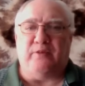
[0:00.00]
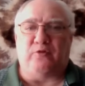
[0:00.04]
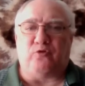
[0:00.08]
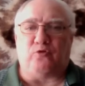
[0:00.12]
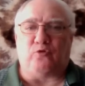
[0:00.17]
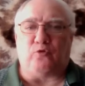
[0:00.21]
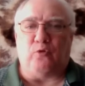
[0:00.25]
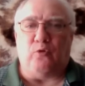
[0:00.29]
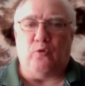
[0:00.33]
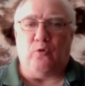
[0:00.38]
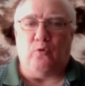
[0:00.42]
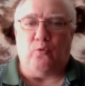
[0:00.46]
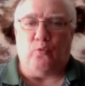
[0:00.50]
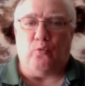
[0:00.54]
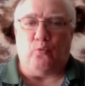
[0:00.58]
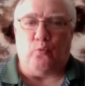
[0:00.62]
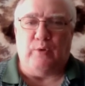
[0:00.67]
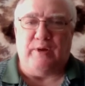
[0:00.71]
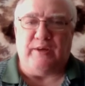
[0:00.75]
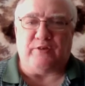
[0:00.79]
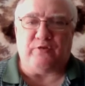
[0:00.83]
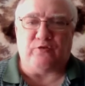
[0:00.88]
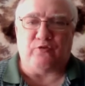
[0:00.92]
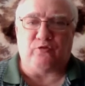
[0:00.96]
and beats
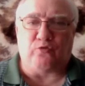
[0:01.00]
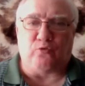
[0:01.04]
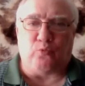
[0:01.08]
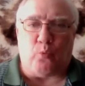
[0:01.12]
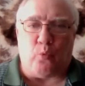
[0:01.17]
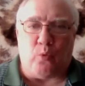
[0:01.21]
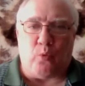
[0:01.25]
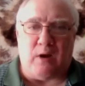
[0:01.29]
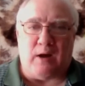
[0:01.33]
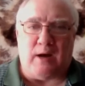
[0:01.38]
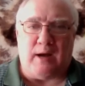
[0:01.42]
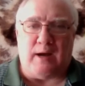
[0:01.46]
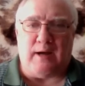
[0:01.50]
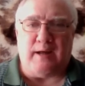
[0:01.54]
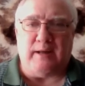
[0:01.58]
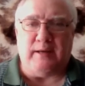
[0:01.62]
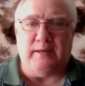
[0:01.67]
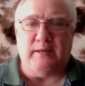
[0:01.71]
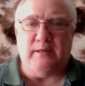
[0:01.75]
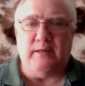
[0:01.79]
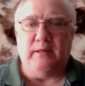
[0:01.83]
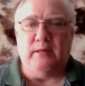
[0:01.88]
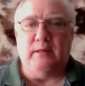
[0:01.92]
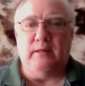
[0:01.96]
Rich
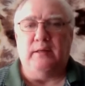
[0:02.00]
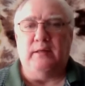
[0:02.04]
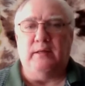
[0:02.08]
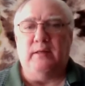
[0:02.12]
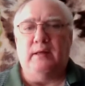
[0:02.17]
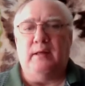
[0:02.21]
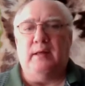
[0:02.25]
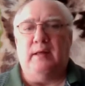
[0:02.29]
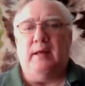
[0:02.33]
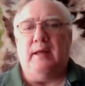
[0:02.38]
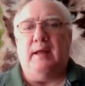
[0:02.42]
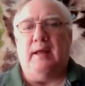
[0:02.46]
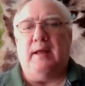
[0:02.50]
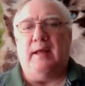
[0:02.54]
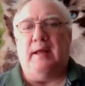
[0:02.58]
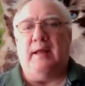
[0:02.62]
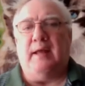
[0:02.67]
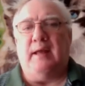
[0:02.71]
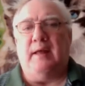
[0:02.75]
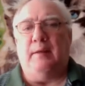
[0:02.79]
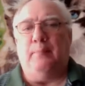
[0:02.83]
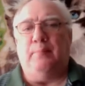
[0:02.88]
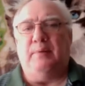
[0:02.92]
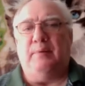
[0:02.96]
Swann
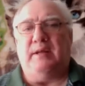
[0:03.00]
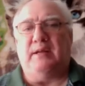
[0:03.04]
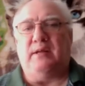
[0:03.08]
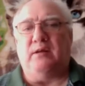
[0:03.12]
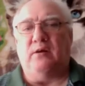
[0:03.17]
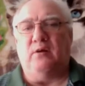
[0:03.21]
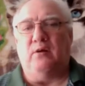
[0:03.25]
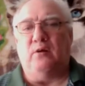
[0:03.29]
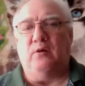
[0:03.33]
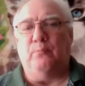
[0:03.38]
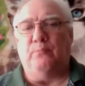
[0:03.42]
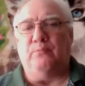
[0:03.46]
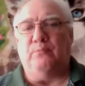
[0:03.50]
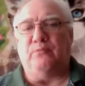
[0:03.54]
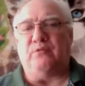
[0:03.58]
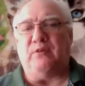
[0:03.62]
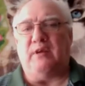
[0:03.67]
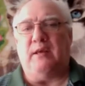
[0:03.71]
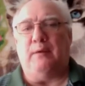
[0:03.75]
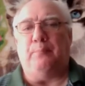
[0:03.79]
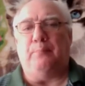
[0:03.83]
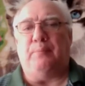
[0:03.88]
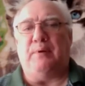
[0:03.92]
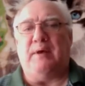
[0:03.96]
and
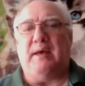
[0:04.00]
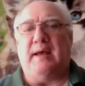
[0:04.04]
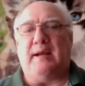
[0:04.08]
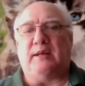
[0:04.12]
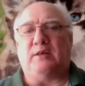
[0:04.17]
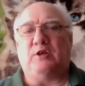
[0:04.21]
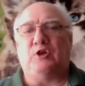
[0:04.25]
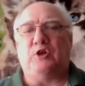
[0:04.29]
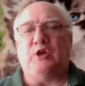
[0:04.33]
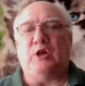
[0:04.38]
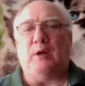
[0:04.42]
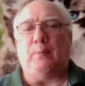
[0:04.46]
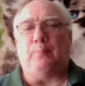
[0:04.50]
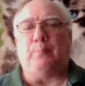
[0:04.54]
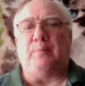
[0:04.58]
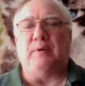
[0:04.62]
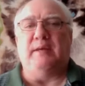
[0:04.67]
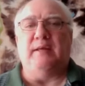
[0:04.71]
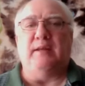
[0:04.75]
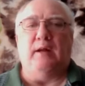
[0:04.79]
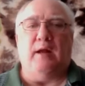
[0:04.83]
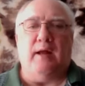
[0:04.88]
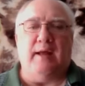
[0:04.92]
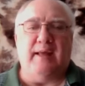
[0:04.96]
becomes Impact
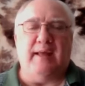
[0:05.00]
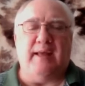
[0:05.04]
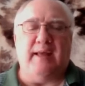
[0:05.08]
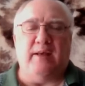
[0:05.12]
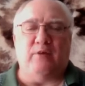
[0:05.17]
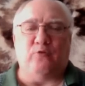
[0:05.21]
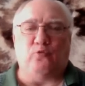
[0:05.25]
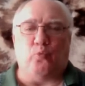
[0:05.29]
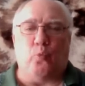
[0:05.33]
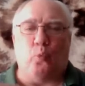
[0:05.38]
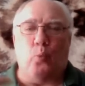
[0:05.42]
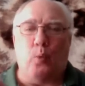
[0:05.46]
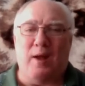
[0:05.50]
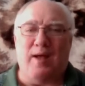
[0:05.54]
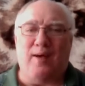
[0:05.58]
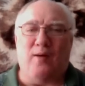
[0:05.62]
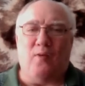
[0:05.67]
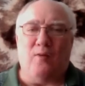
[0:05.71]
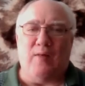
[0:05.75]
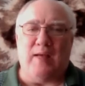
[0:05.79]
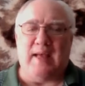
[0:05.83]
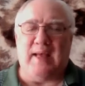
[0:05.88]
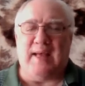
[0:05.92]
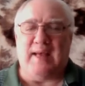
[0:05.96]
champion as
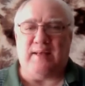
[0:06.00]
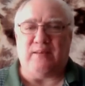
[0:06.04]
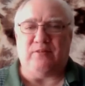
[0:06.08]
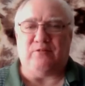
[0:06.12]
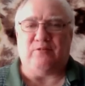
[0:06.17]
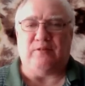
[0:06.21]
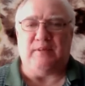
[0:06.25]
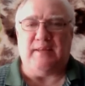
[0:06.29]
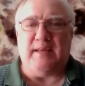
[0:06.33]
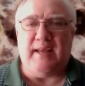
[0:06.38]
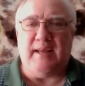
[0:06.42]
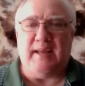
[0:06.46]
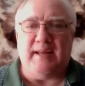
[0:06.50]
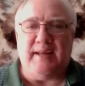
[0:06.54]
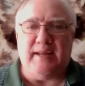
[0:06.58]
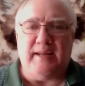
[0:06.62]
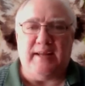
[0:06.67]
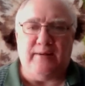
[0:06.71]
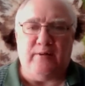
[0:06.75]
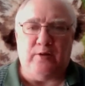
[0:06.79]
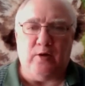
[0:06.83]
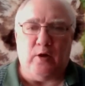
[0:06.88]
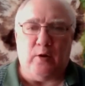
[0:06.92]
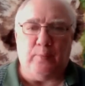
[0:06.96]
well as
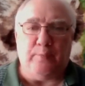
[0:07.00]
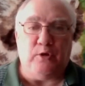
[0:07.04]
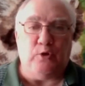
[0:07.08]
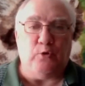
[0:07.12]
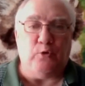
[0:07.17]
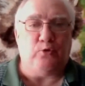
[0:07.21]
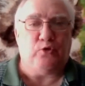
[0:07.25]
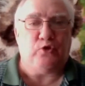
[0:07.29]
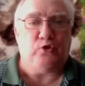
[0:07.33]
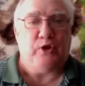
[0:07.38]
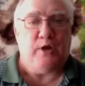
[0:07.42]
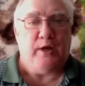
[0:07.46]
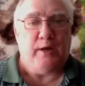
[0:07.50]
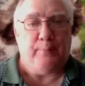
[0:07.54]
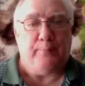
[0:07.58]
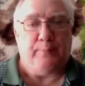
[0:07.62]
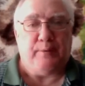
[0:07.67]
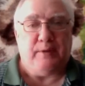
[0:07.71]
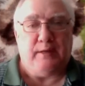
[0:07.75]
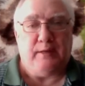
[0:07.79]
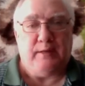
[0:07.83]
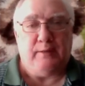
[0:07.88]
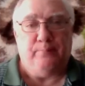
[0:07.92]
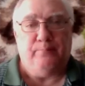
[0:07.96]
the AEW
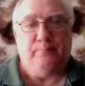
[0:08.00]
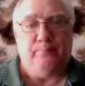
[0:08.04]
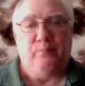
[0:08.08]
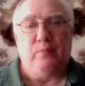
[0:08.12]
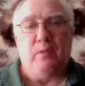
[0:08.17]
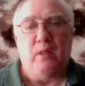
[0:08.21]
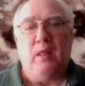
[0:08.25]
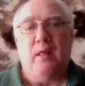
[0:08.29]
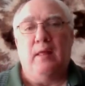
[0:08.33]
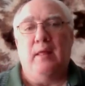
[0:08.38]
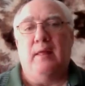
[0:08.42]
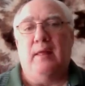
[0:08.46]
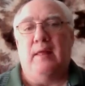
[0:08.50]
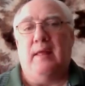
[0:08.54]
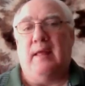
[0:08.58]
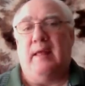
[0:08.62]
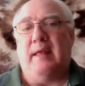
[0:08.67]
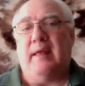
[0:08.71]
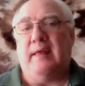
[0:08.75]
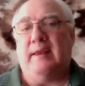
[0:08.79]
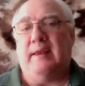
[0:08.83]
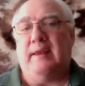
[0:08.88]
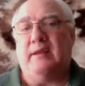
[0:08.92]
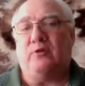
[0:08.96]
champion.
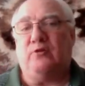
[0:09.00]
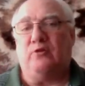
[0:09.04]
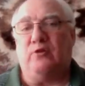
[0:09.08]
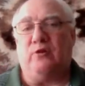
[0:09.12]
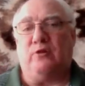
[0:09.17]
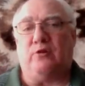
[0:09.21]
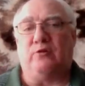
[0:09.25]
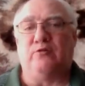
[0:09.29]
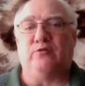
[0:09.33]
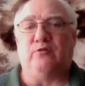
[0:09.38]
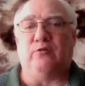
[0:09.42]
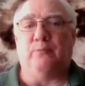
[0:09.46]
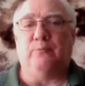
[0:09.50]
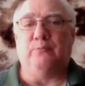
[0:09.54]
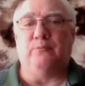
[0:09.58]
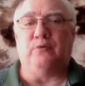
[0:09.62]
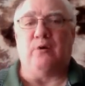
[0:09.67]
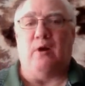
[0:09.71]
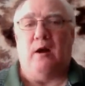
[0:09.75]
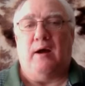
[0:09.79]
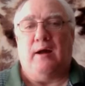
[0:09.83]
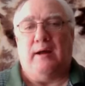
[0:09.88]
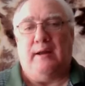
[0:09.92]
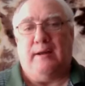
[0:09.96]
And it took
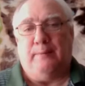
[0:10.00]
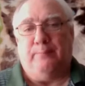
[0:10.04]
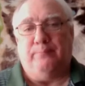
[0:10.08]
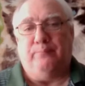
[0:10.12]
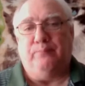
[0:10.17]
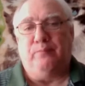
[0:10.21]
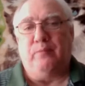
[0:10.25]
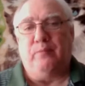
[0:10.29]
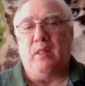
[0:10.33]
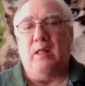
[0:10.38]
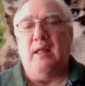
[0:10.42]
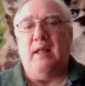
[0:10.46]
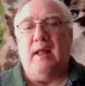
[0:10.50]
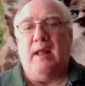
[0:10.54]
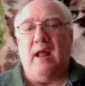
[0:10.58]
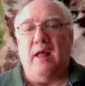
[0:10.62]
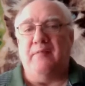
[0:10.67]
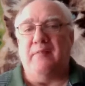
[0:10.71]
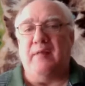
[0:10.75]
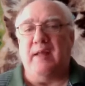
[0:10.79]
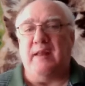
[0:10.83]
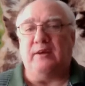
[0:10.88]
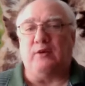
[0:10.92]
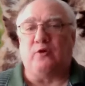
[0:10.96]
some time.
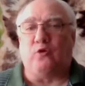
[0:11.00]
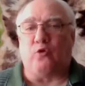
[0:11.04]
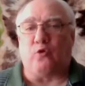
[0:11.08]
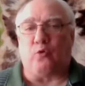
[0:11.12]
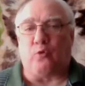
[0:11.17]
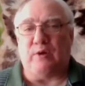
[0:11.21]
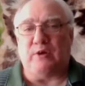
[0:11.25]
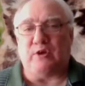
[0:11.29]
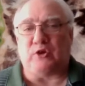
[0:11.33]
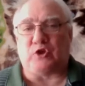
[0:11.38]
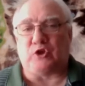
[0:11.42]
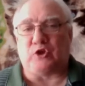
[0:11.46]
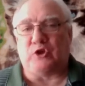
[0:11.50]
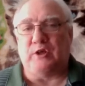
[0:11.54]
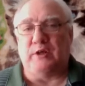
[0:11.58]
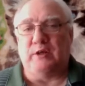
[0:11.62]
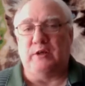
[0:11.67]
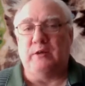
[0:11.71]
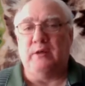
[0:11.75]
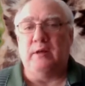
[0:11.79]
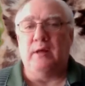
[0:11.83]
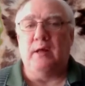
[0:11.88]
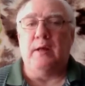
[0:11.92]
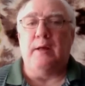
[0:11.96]
And then
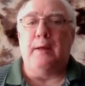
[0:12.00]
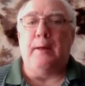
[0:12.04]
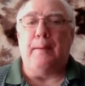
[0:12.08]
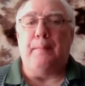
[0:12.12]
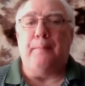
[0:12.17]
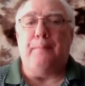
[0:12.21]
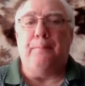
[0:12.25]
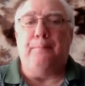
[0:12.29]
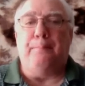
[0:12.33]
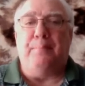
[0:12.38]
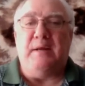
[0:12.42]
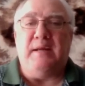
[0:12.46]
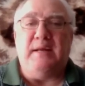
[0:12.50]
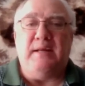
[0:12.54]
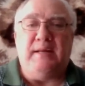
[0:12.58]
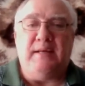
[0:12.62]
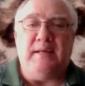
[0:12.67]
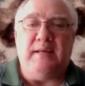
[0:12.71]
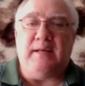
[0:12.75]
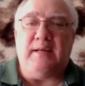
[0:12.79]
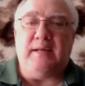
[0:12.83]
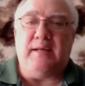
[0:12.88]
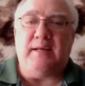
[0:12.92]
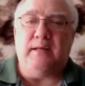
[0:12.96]
Christian
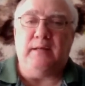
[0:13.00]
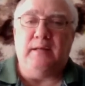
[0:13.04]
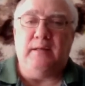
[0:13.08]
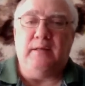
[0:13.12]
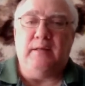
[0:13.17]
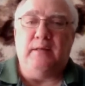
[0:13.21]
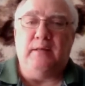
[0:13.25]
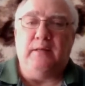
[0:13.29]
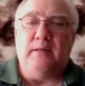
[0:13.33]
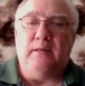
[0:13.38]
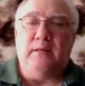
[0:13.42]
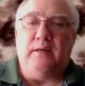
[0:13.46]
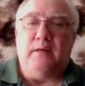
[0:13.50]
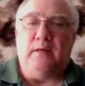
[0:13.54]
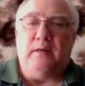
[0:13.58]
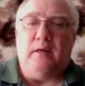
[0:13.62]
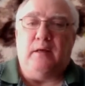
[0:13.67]
beating